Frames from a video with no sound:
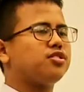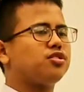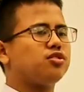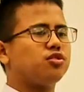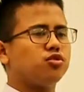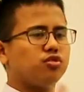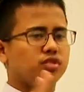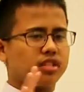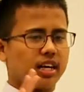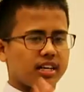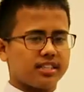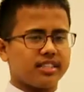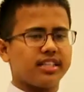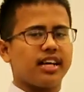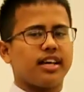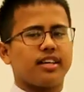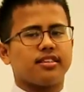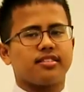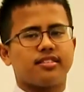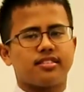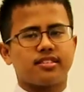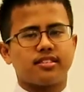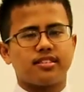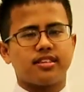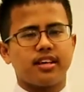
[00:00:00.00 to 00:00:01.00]
to
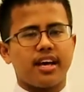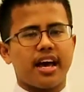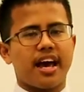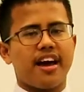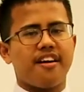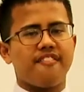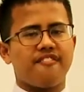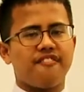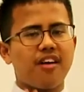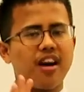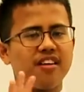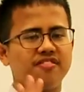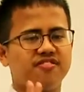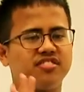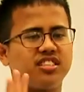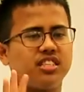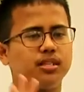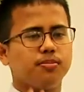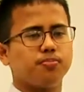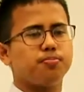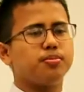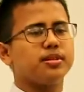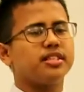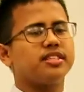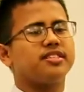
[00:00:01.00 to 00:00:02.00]
success and 5
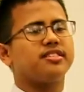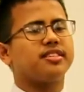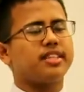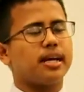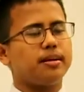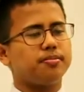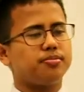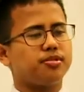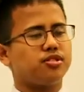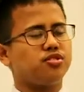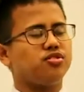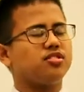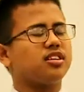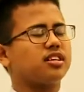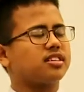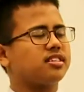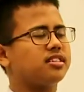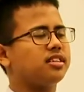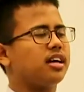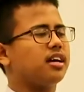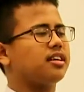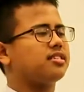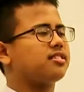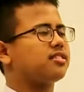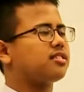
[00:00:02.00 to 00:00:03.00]
simple steps to
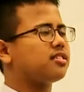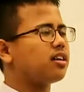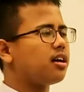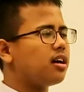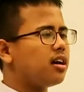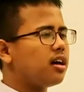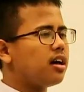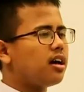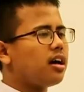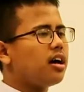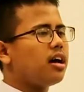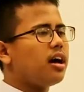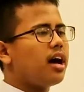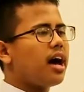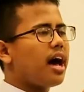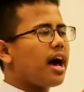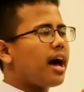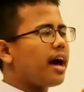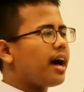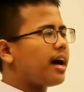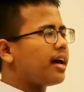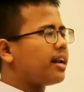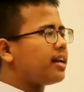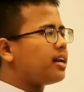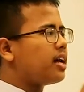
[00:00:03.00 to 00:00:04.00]
success.
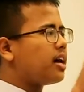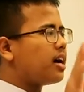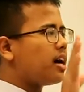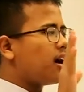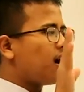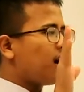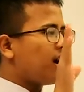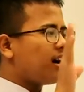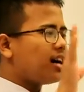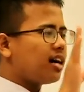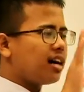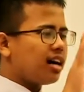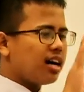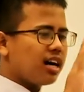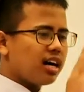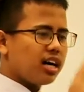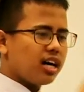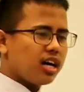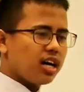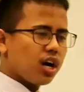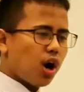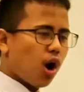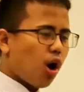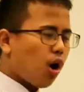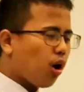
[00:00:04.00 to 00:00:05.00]
And
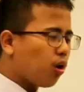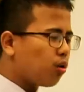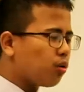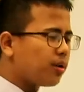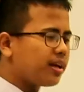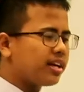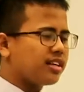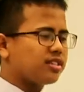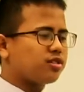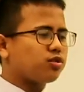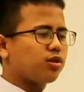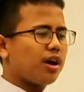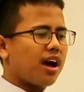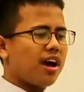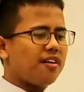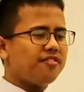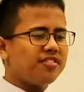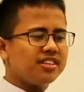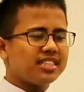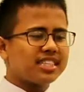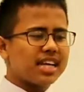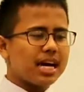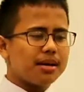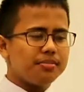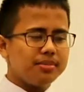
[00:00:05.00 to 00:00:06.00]
always,
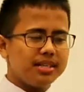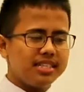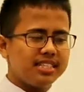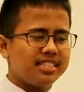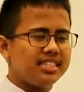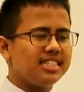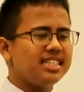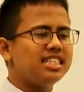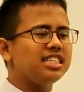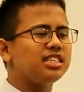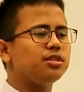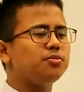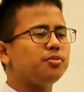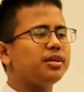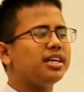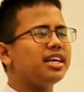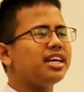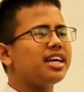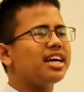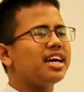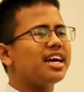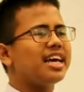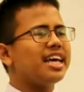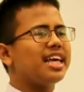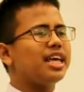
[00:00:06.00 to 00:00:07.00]
every time he sees
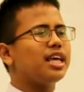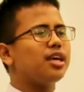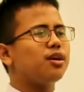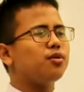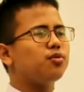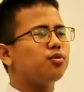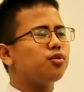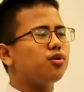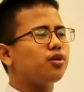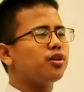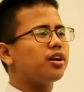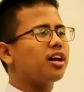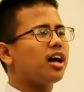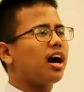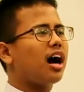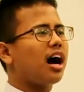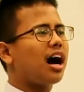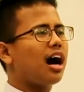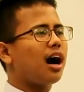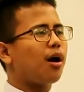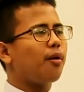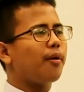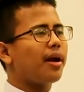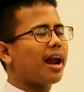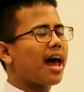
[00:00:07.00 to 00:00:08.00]
me, he would,
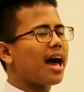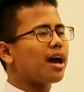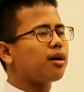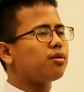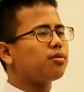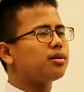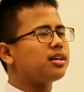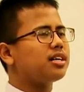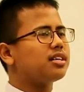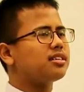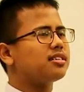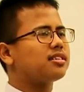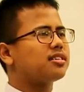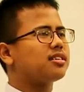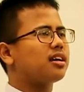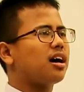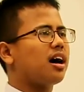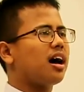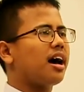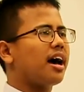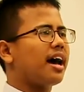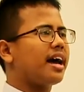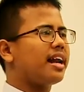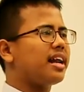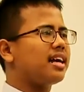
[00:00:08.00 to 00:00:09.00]
when I was
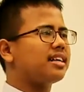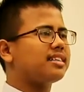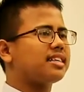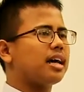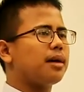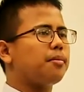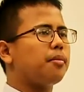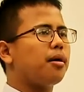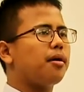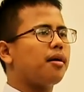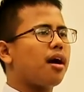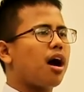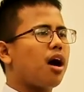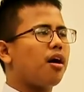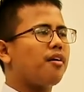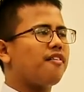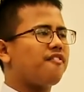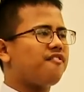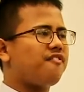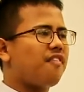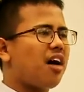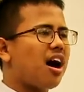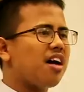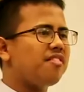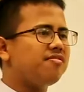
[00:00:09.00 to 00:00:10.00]
at that time around
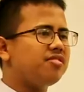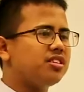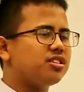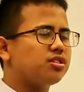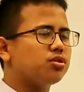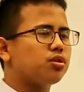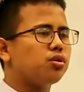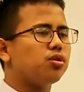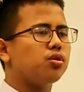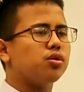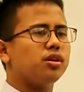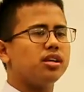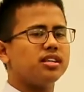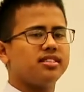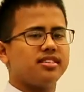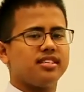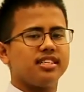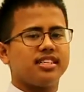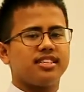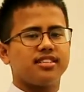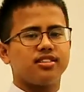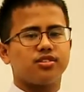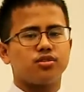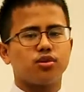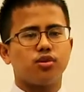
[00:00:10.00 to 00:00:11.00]
5 years old, 6
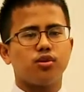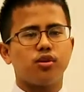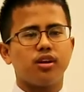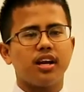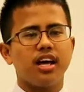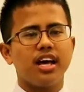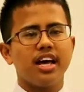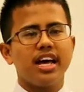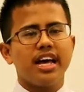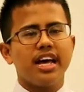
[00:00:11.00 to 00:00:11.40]
years old,